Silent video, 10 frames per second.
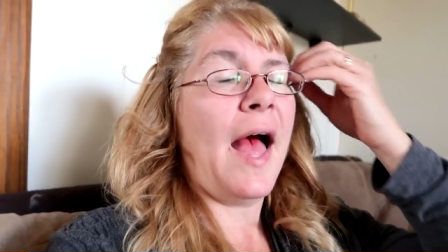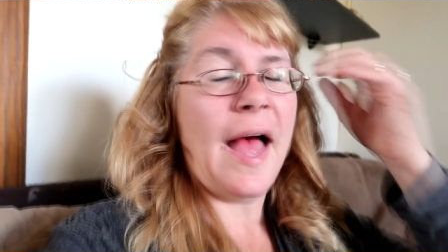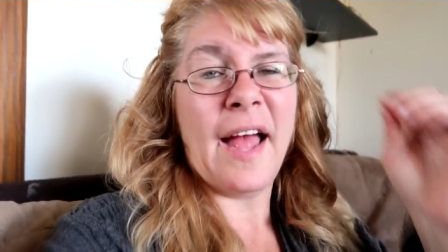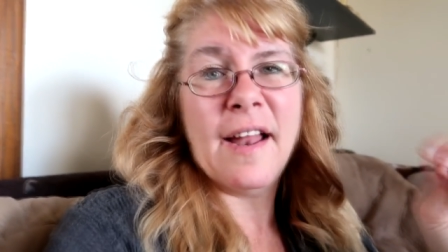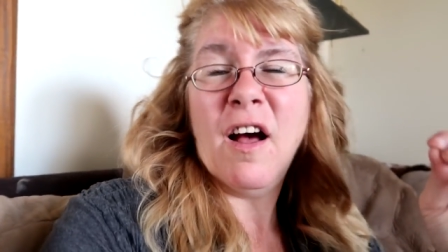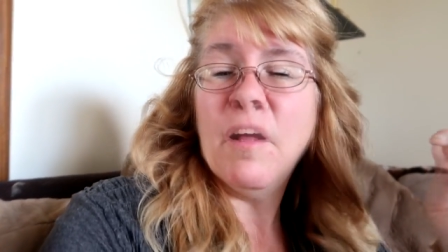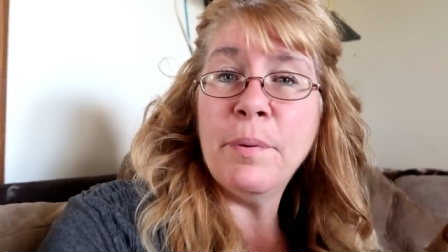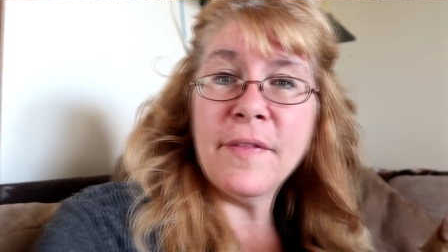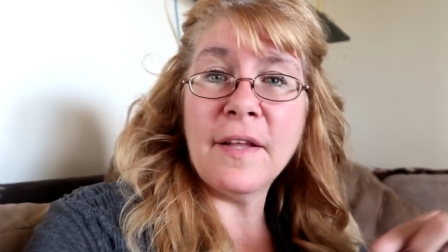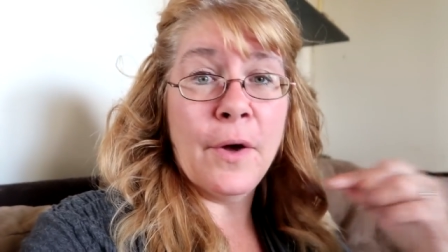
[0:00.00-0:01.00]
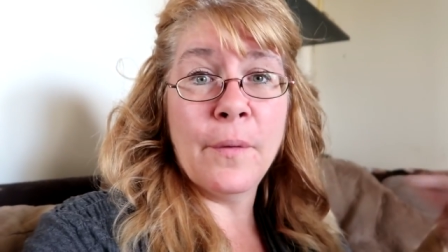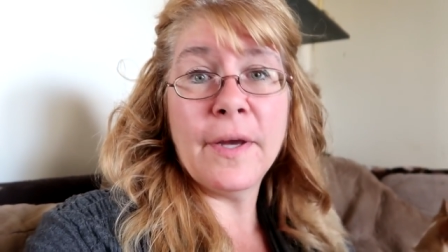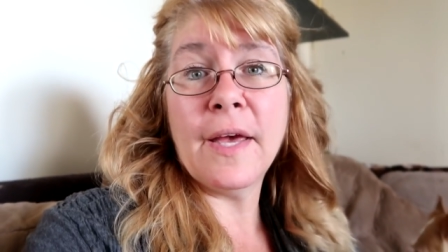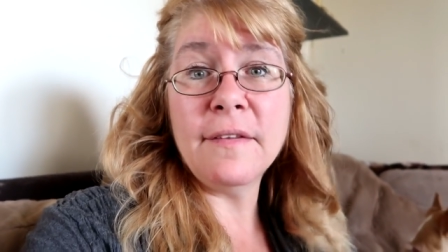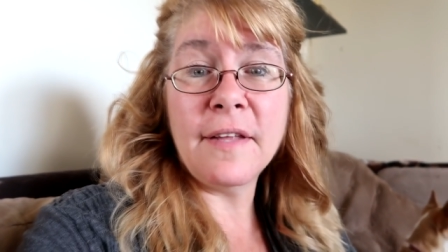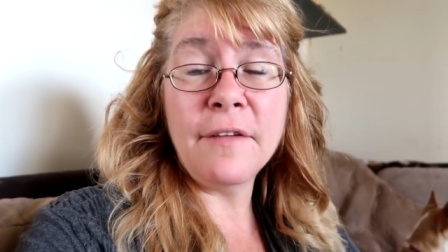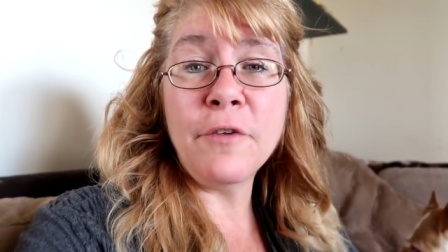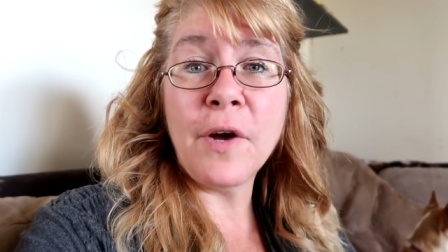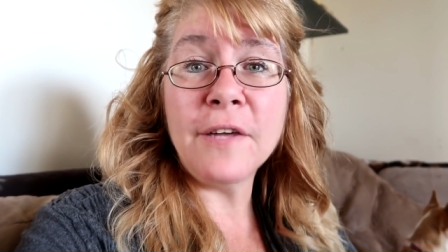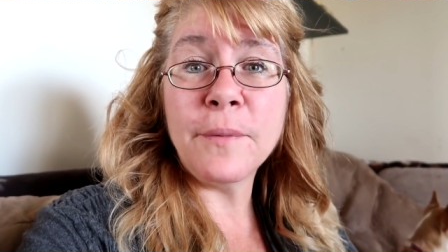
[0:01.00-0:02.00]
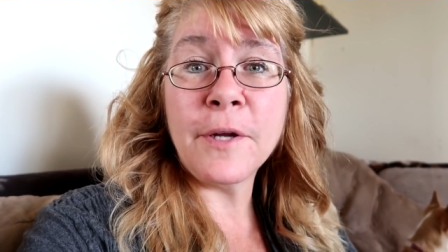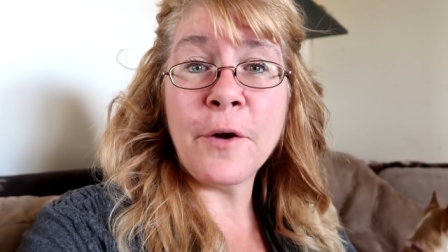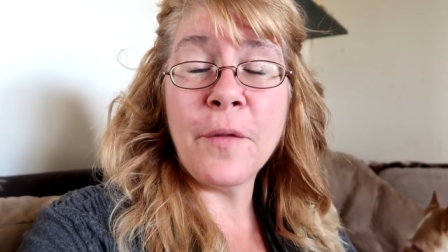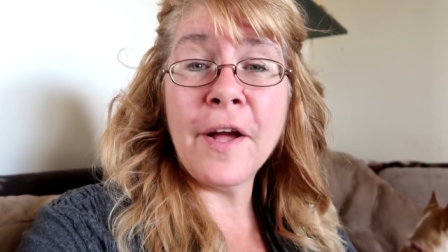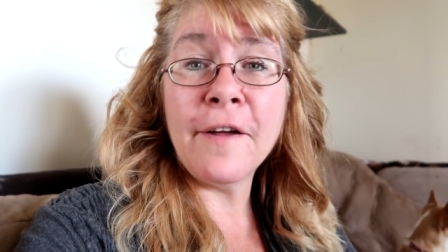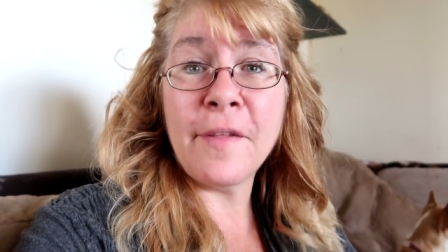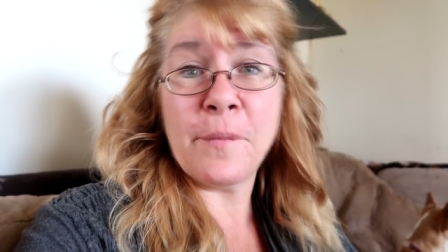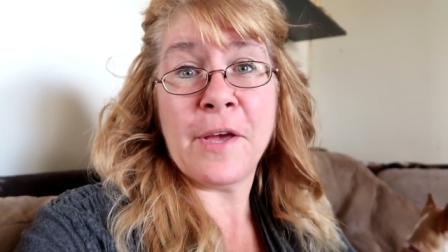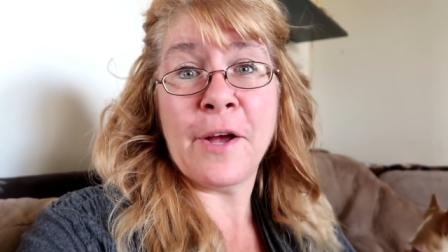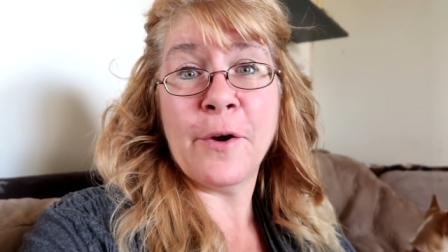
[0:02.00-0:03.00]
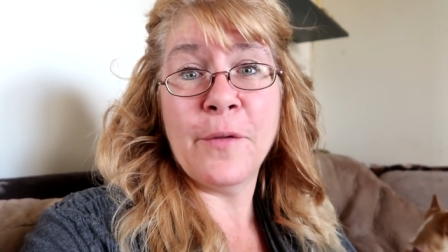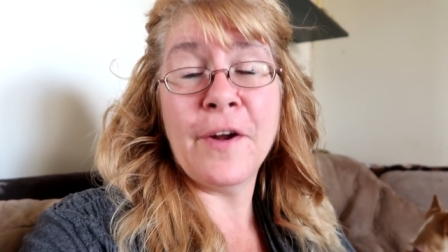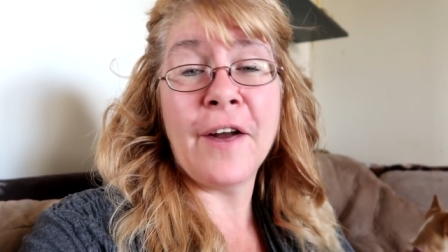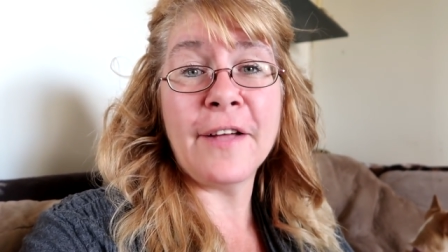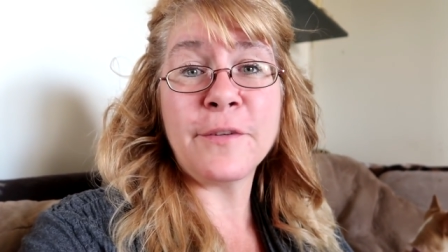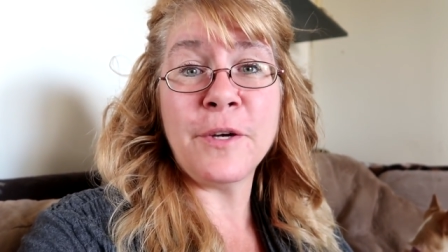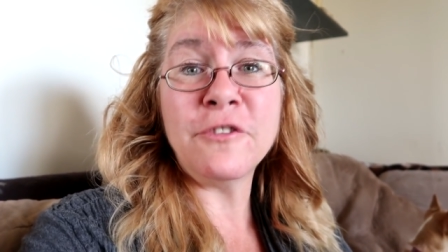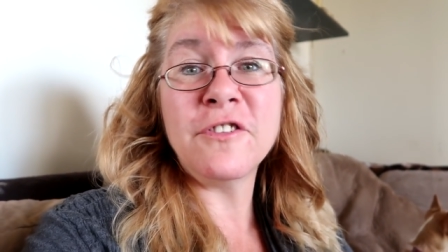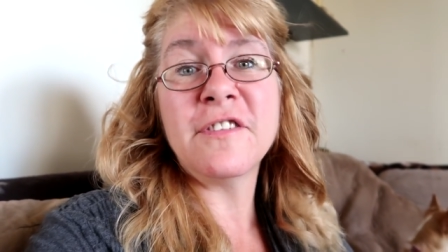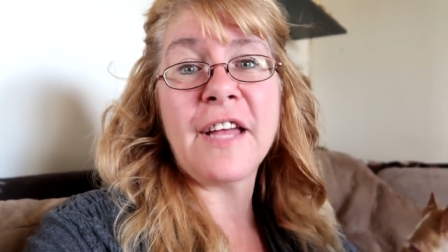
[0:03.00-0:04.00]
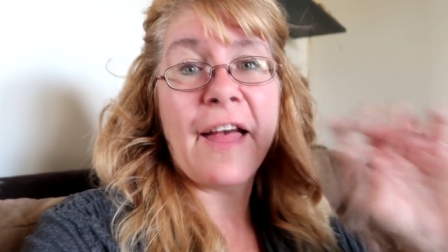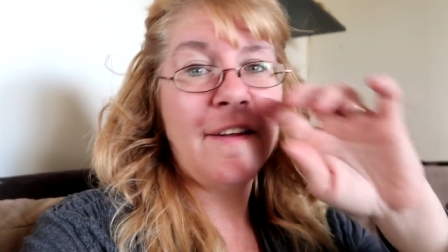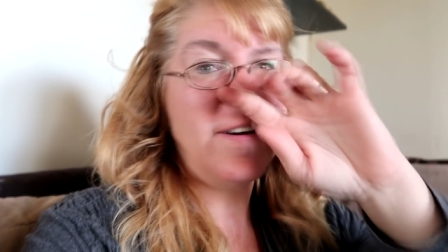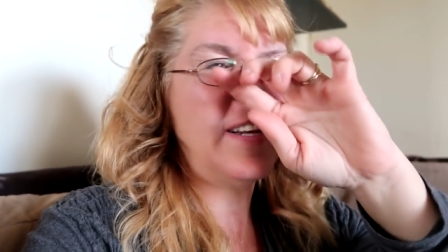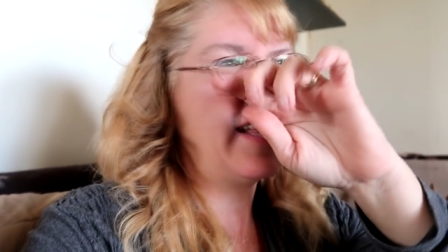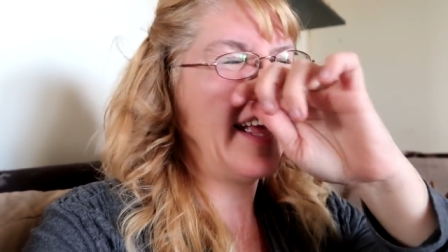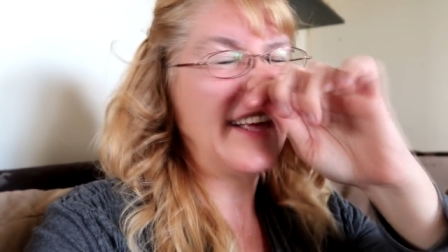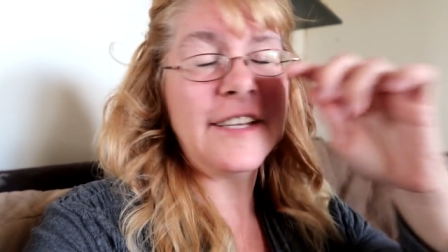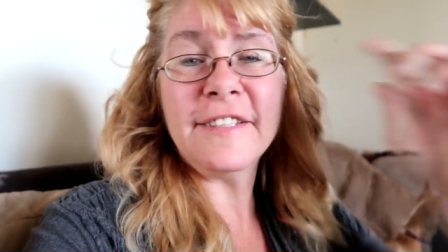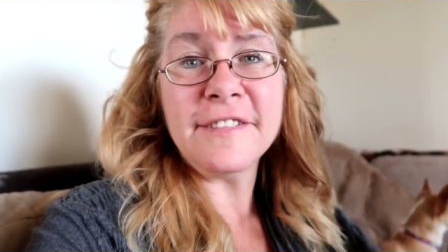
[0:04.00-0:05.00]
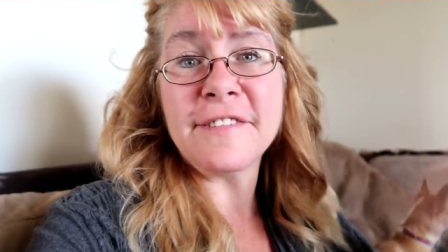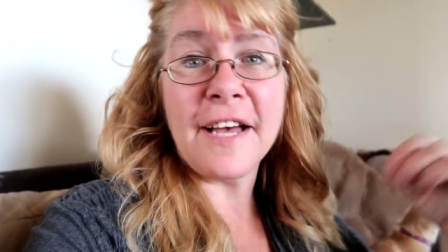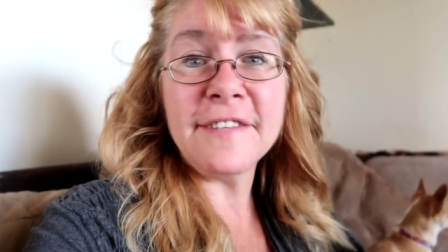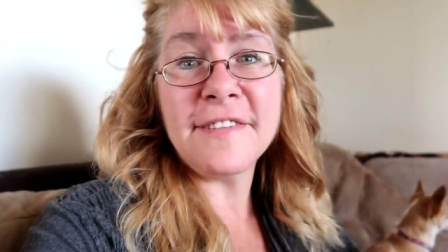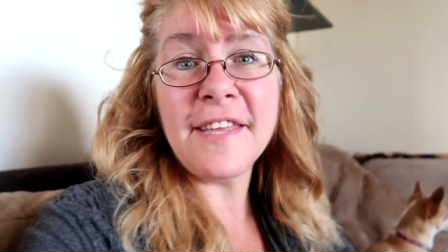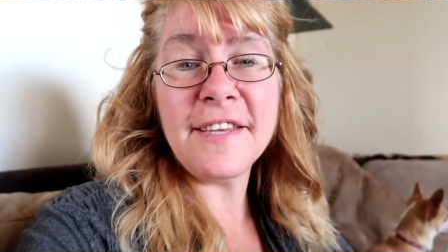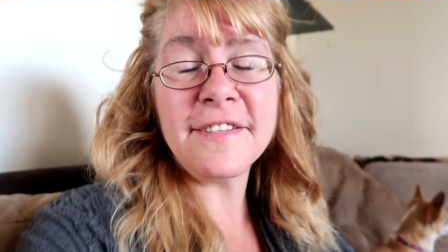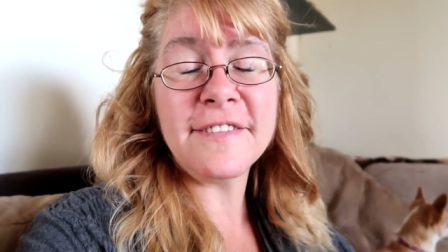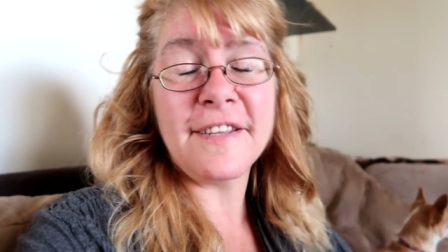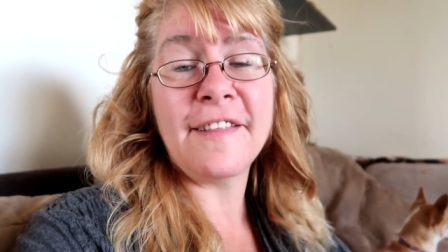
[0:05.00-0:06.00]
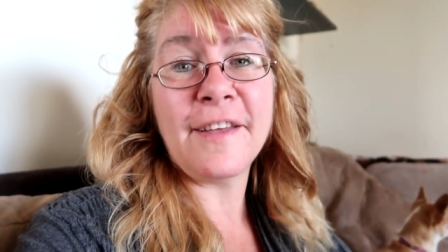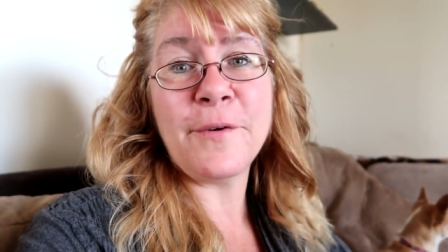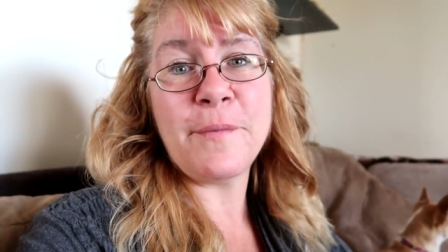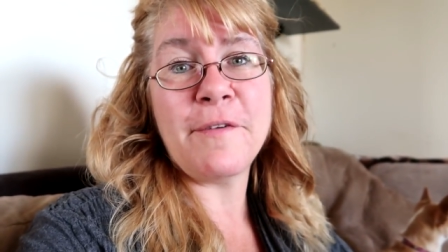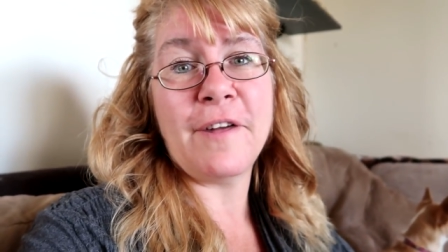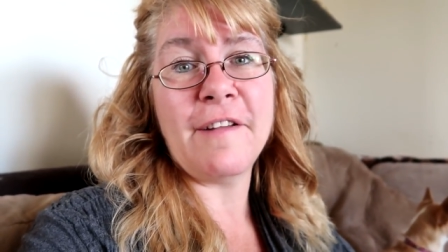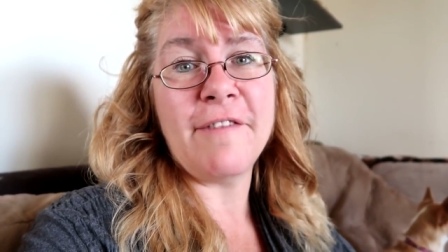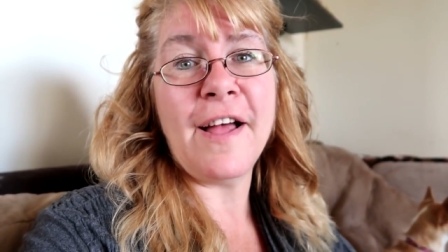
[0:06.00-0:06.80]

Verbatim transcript: and I'll put the low in case any of you guys want to go there, and then we can go there and ask questions together and like discuss things, and I think it would be really